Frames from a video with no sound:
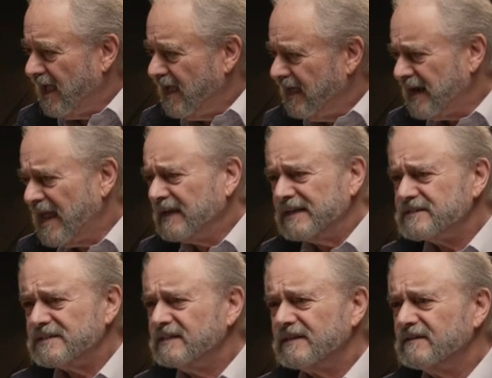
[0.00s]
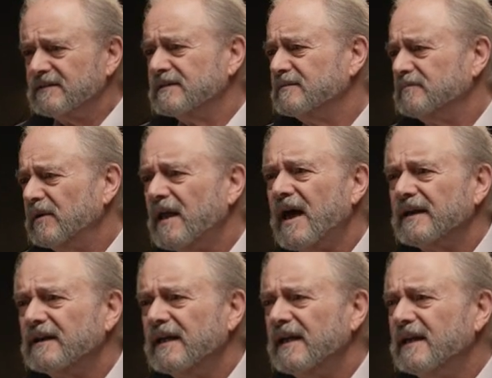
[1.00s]
And I listened
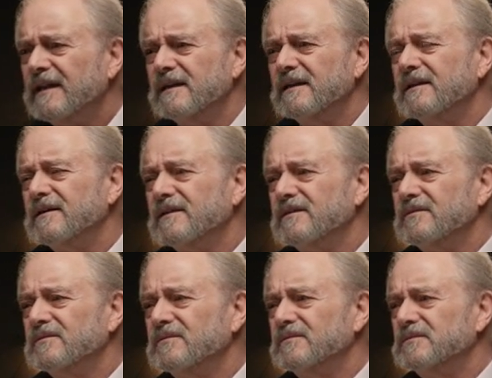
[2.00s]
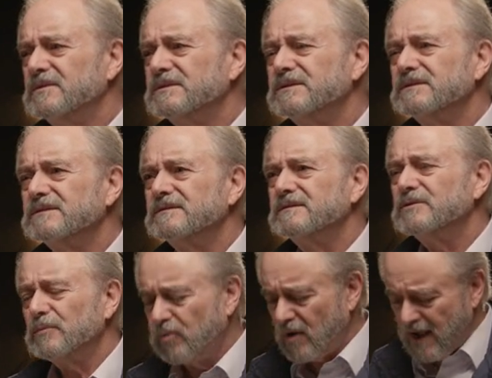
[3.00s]
politely and was
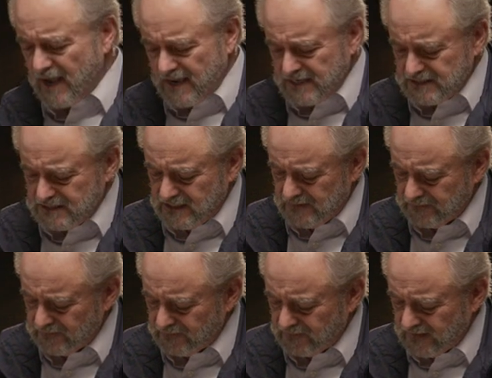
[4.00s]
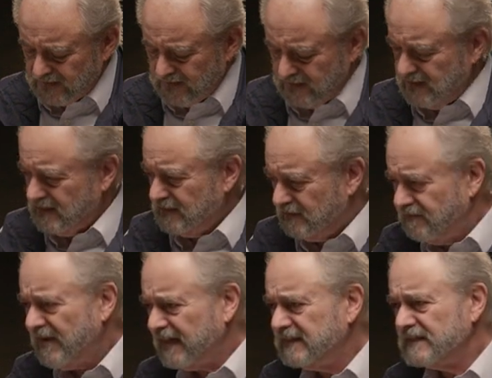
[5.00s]
surprised. And the
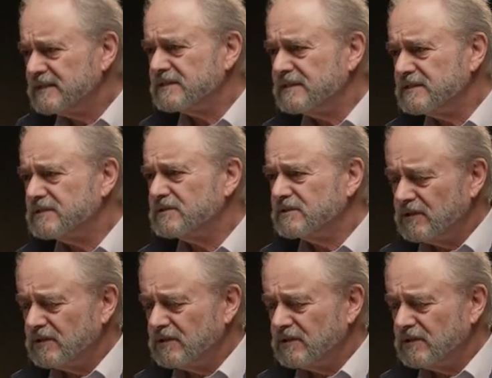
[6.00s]
fact is, this